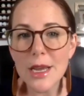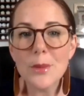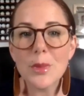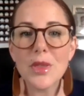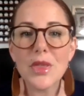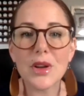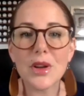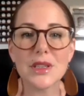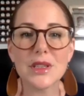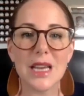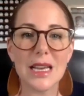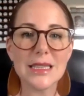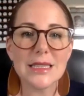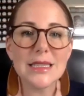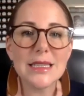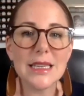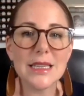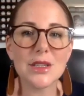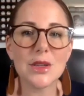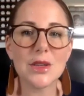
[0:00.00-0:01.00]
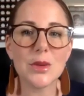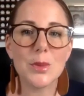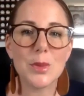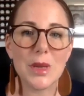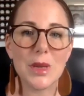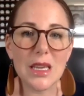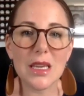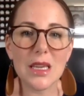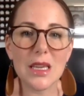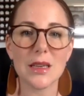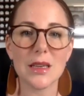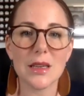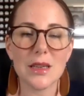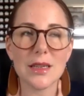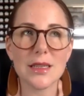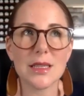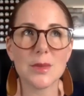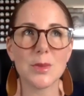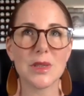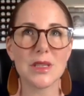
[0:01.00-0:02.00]
But there does need to be
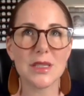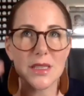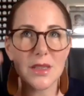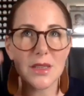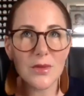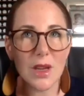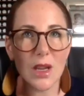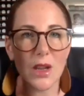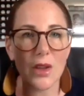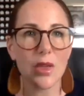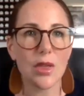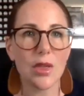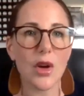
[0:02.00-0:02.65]
a specific